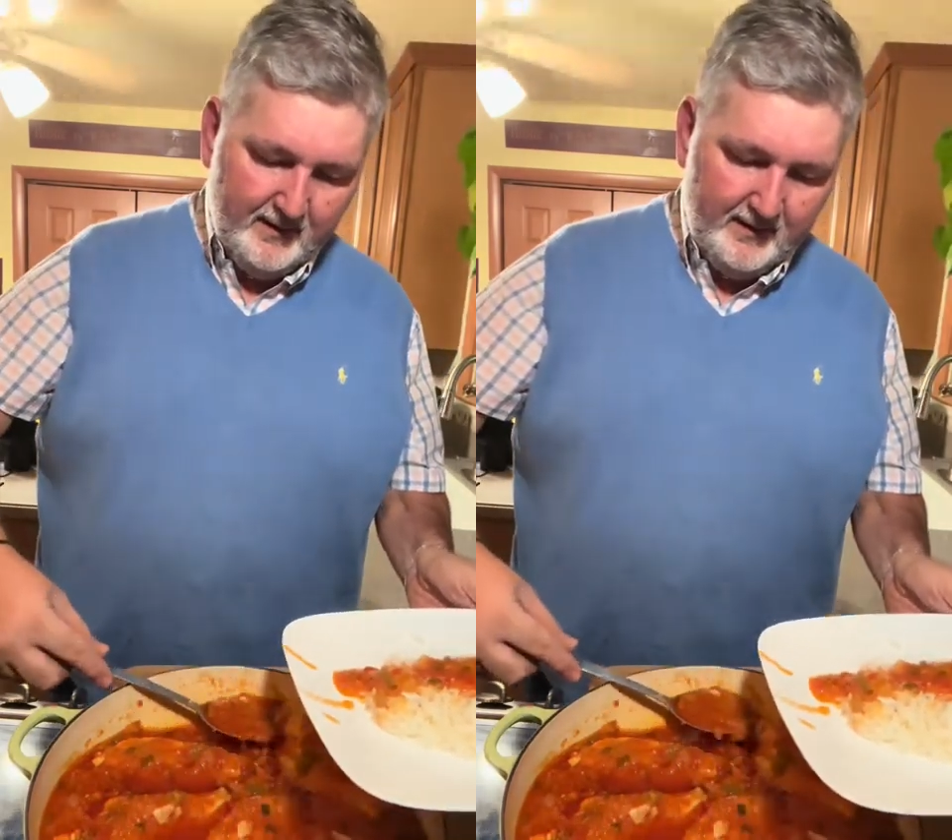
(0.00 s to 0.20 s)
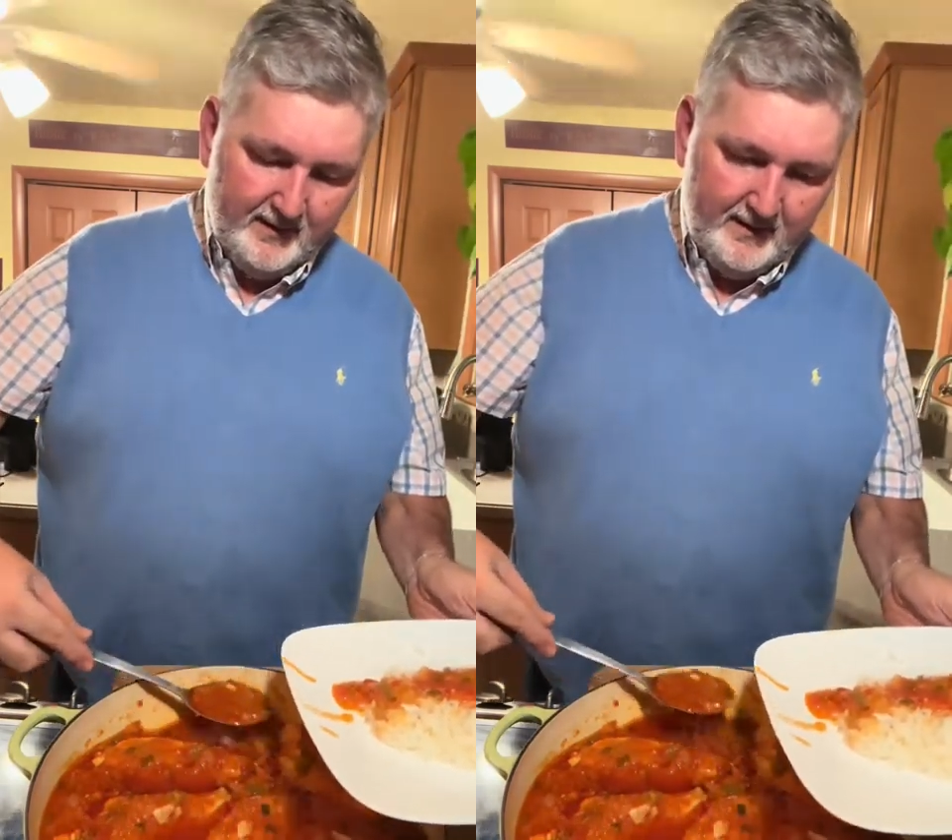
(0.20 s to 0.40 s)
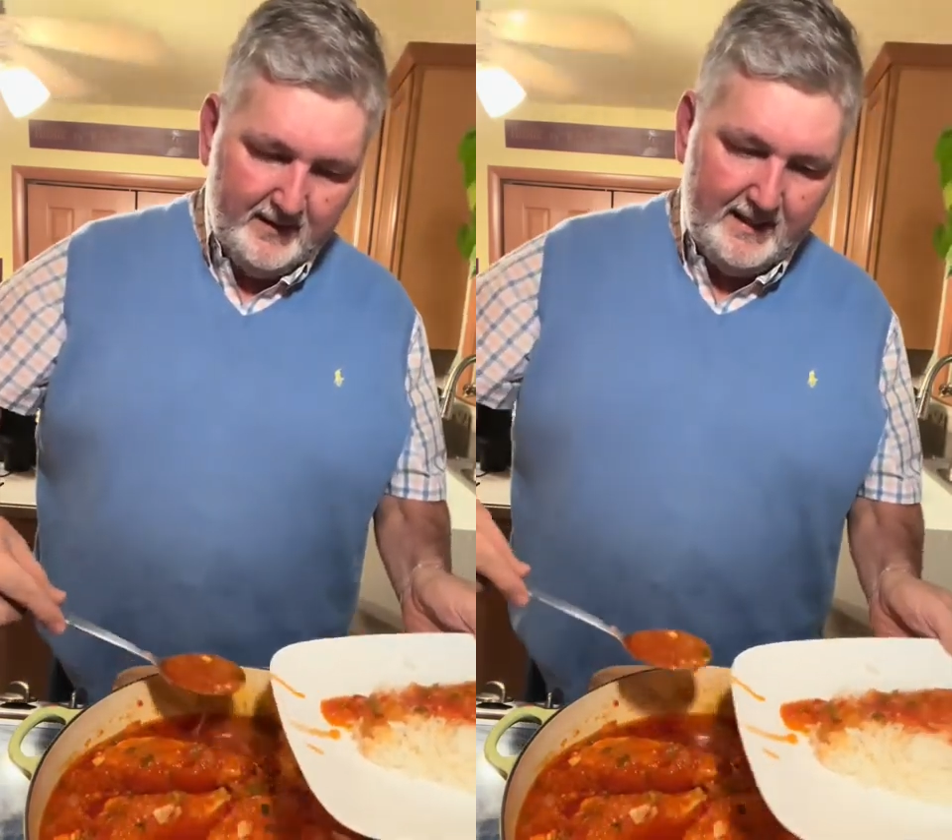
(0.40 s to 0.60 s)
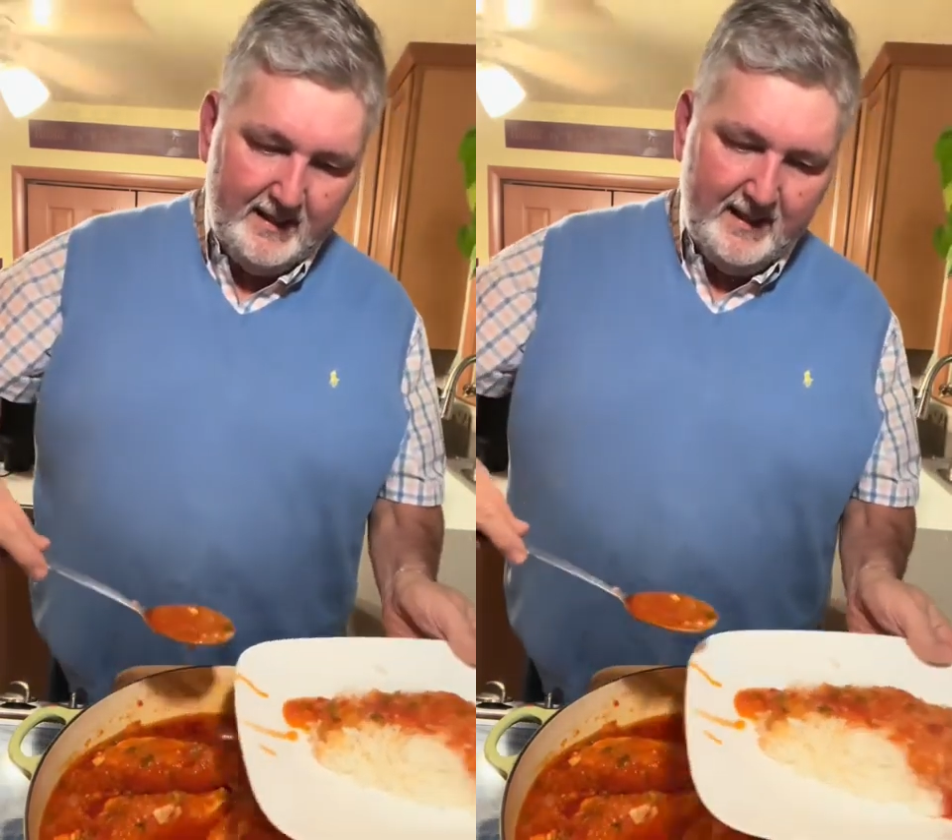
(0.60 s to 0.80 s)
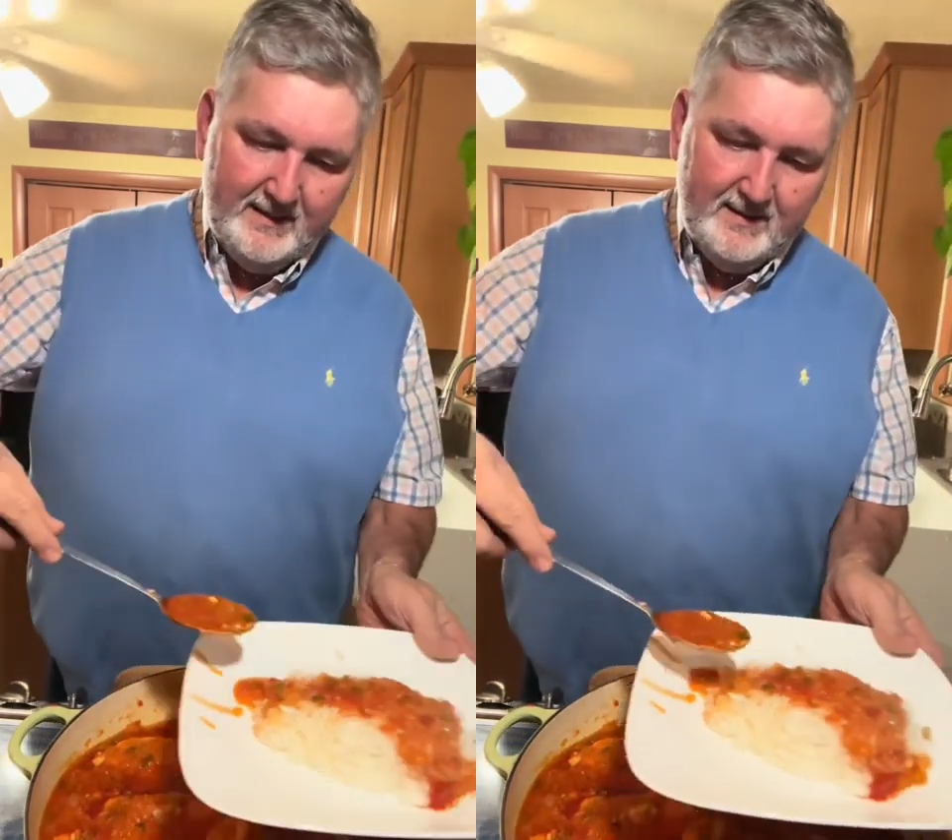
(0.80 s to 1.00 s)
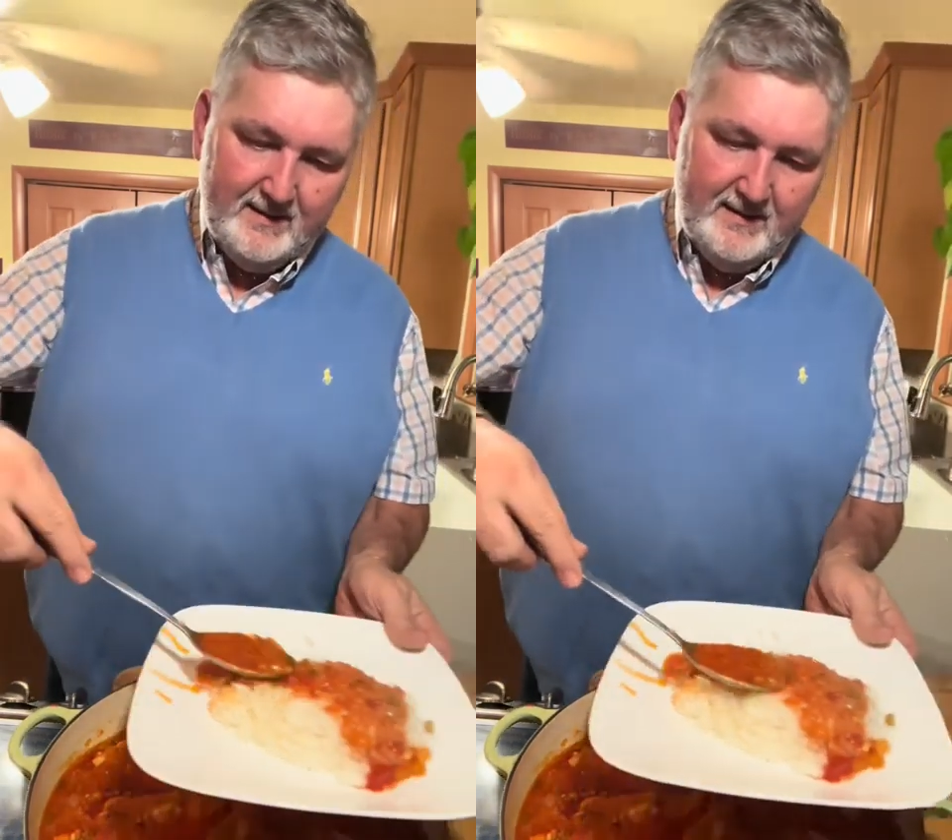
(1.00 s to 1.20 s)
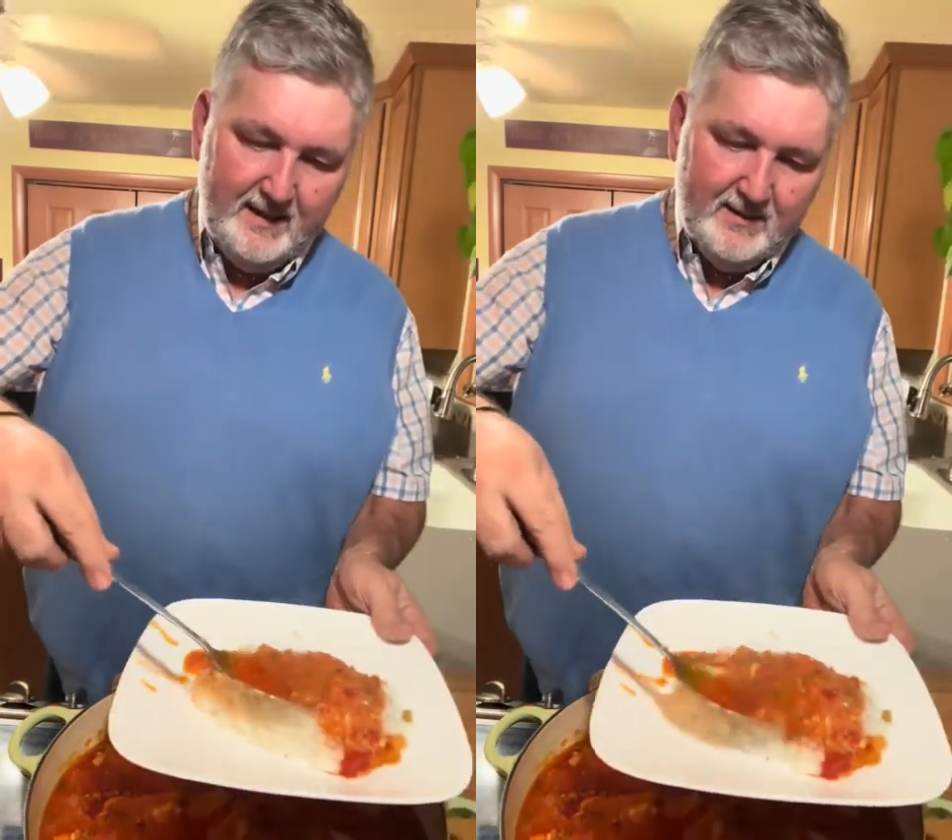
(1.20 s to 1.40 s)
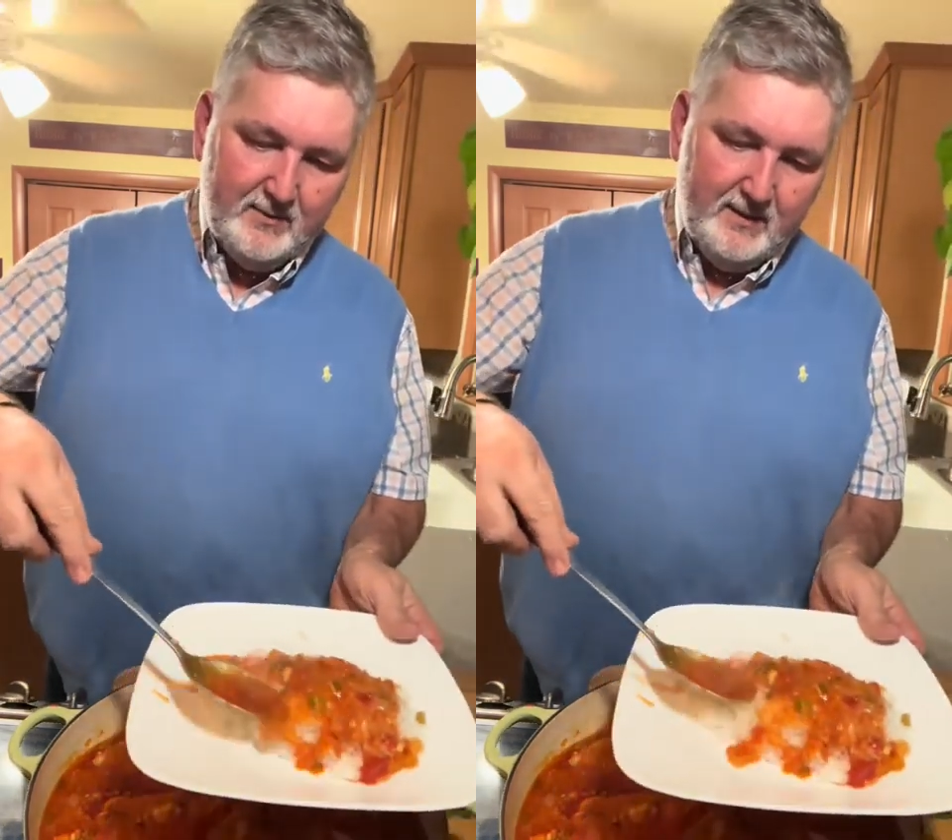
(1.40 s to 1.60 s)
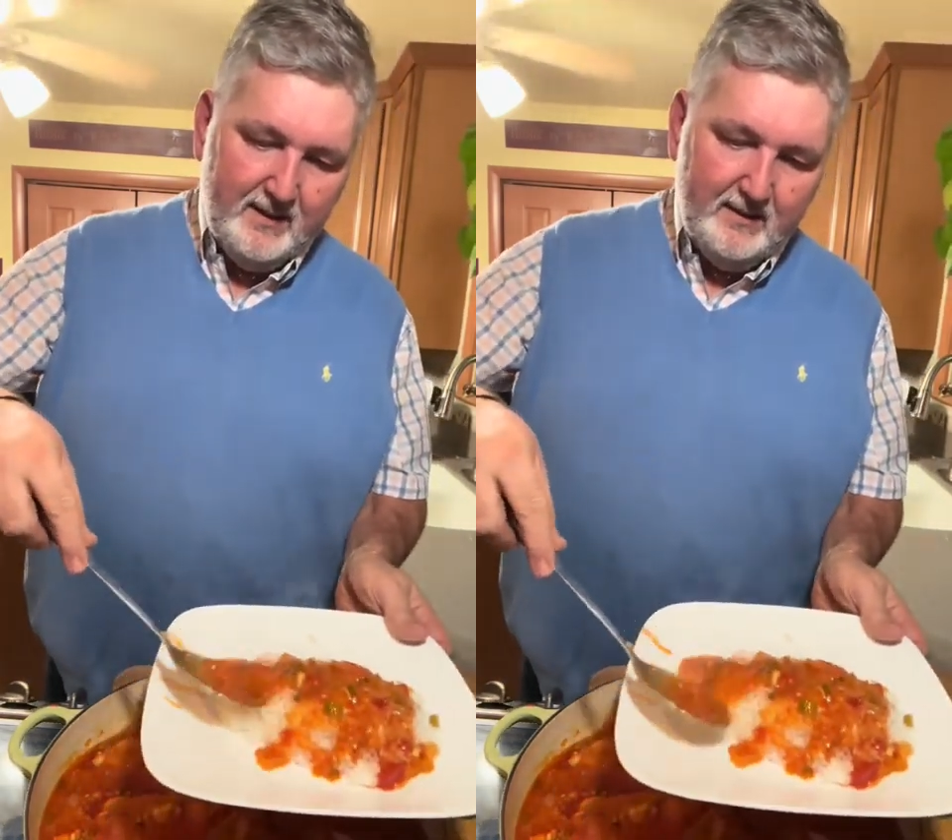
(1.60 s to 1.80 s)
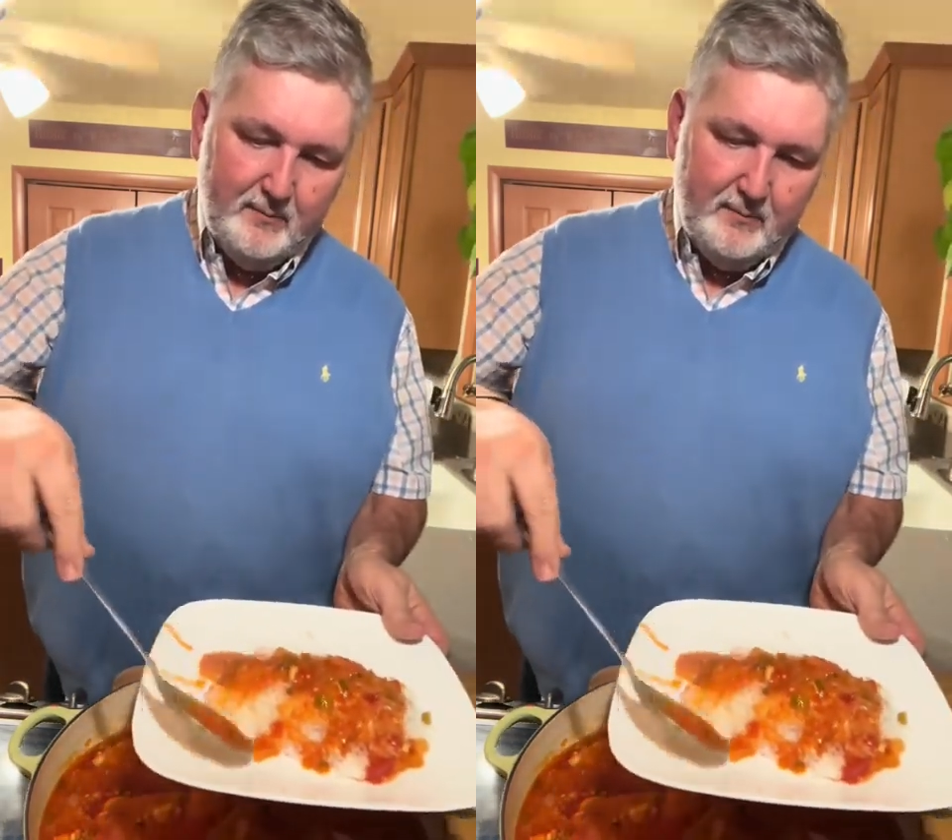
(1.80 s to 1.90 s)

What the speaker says: Get that nice and saturated.